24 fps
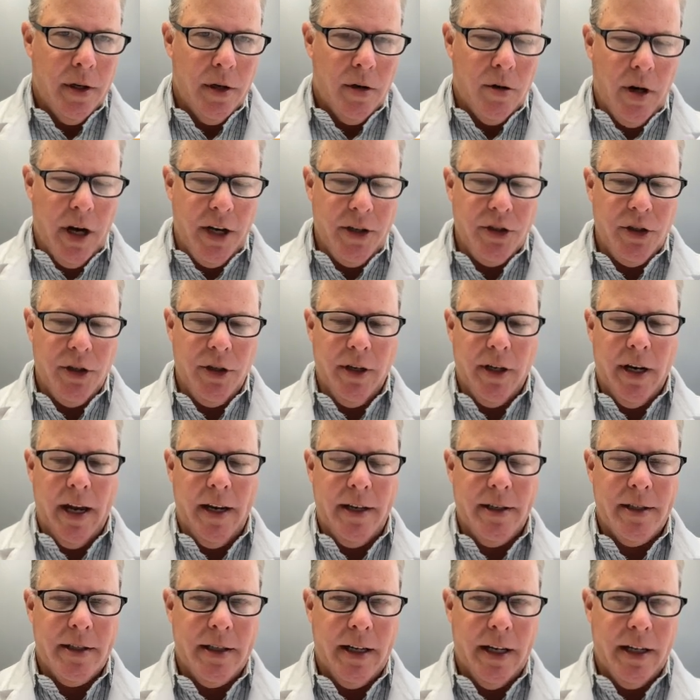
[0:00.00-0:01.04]
across the
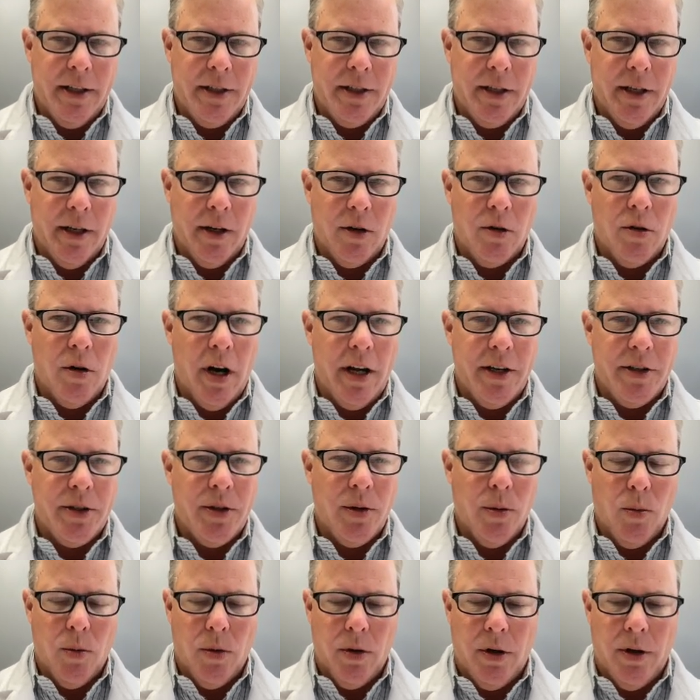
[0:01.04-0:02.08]
United States and across
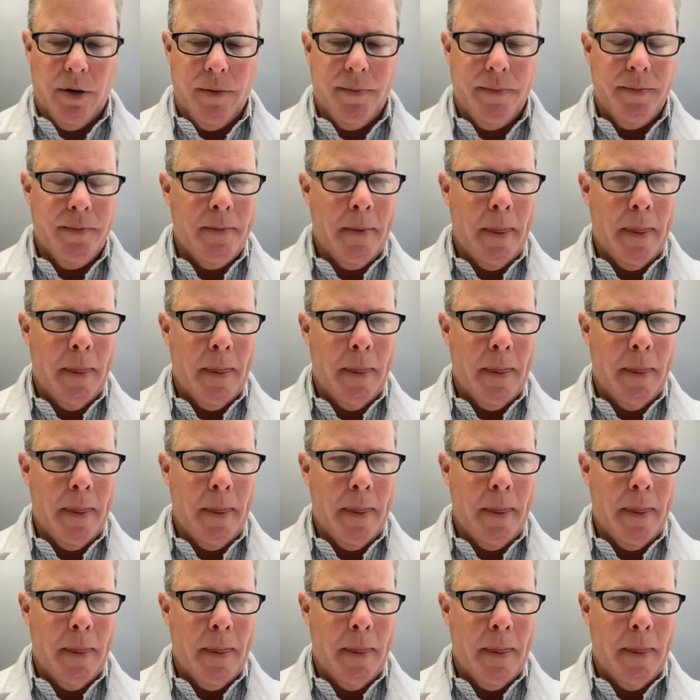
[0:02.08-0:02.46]
the world.